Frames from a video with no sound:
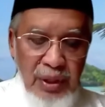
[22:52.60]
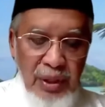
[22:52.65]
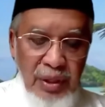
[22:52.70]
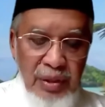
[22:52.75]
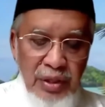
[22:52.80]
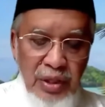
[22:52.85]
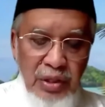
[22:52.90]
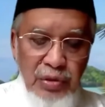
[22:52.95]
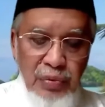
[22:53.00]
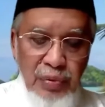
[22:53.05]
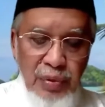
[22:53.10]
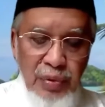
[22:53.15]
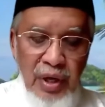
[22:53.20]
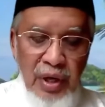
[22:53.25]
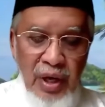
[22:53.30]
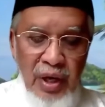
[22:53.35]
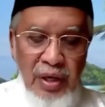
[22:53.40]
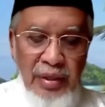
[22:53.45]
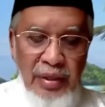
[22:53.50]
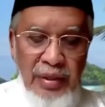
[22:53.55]
In this
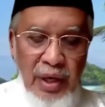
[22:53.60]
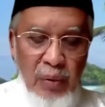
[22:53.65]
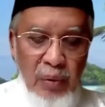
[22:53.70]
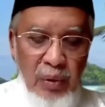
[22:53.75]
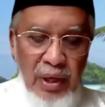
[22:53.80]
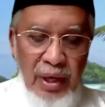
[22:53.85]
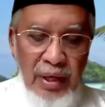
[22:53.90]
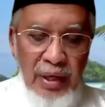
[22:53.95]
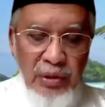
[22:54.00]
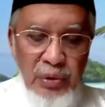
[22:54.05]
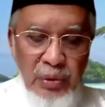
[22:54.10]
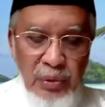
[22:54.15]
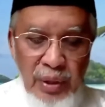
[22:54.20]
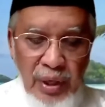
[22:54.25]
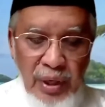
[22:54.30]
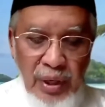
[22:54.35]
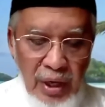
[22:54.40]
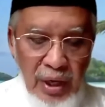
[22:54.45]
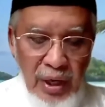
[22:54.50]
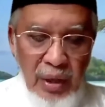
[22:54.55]
regard,
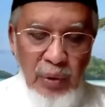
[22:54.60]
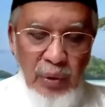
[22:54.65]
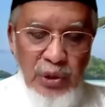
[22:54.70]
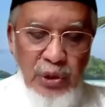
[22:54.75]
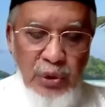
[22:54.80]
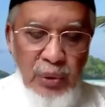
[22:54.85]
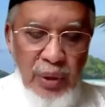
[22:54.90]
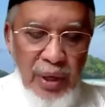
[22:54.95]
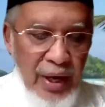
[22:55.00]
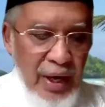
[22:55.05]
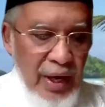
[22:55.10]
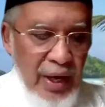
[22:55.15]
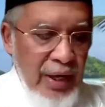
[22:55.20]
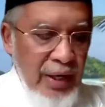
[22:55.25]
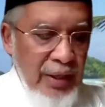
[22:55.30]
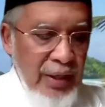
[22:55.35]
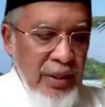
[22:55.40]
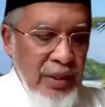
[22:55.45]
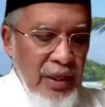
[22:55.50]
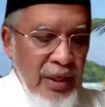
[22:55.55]
I wish to
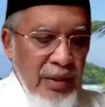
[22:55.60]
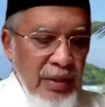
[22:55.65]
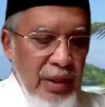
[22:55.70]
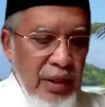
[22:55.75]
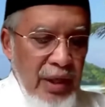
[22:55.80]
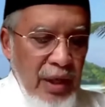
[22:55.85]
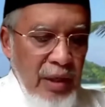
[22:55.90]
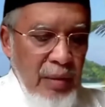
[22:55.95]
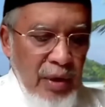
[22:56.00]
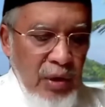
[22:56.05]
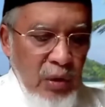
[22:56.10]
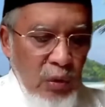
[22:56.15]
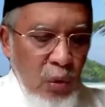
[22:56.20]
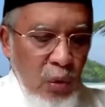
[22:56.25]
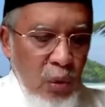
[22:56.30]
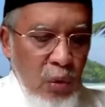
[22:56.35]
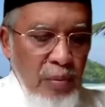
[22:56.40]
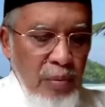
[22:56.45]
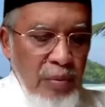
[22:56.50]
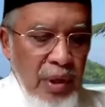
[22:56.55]
add that
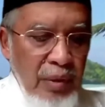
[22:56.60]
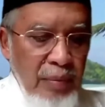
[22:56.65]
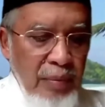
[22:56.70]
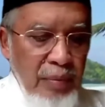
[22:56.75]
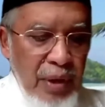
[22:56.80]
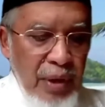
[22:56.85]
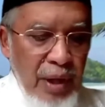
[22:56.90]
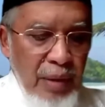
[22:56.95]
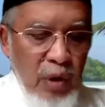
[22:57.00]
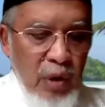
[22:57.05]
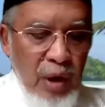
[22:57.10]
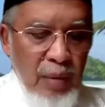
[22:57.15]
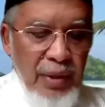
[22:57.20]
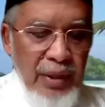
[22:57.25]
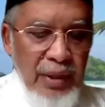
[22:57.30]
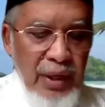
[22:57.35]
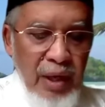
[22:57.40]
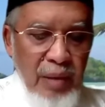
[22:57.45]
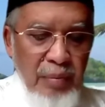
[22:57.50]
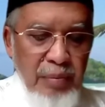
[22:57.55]
Al-Marhum and Pak
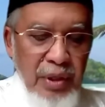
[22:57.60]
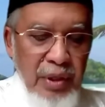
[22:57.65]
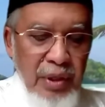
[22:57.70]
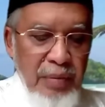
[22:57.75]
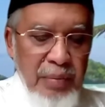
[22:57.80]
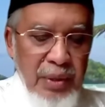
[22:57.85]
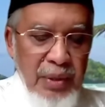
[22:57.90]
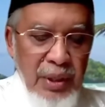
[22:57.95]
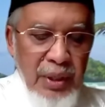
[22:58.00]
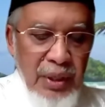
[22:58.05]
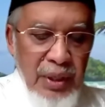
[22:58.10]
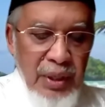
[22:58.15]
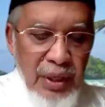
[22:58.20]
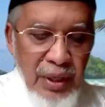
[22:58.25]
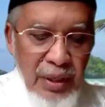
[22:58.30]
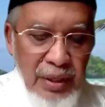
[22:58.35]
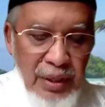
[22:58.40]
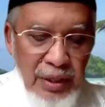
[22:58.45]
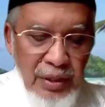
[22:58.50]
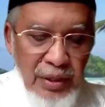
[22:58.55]
Muhammad Habib
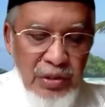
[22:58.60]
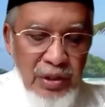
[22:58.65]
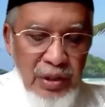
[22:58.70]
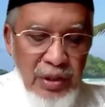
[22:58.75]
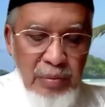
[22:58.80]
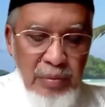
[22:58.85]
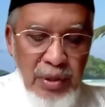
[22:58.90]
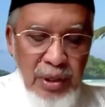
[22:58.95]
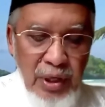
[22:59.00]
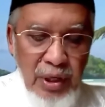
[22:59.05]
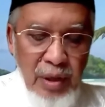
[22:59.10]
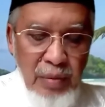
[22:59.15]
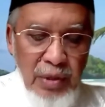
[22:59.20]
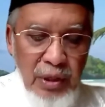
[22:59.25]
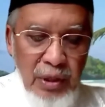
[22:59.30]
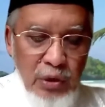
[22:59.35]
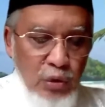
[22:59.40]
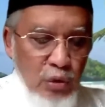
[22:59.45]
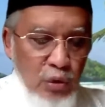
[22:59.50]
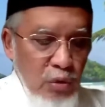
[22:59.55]
Khirzin became
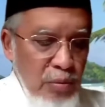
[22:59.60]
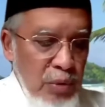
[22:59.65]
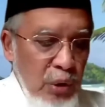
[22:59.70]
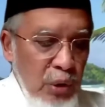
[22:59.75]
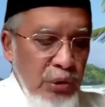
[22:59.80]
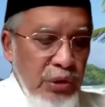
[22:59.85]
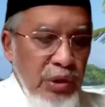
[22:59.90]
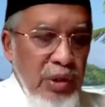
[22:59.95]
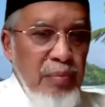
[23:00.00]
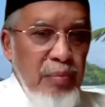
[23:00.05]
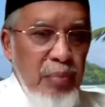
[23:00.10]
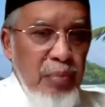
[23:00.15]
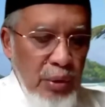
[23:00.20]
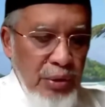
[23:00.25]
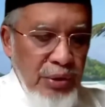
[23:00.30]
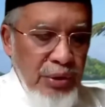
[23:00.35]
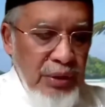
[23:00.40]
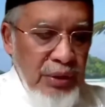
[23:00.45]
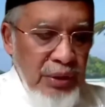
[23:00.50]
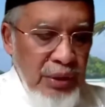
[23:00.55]
the 2 most
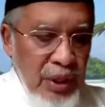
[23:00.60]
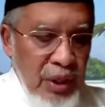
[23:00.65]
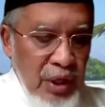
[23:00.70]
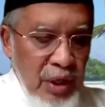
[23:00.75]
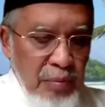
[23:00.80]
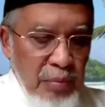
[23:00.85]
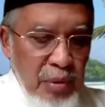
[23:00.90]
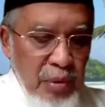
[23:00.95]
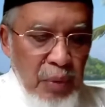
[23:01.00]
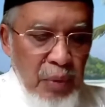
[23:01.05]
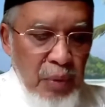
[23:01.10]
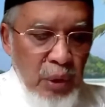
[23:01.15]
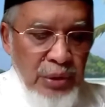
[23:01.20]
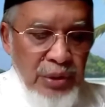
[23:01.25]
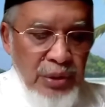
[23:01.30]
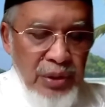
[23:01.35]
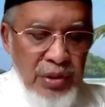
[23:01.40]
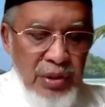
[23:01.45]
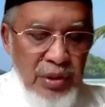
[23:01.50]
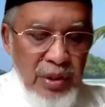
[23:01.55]
important
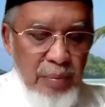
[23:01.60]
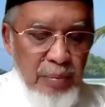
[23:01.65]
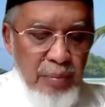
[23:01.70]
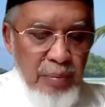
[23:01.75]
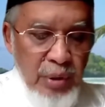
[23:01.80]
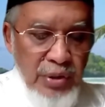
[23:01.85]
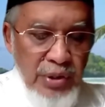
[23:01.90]
promoters and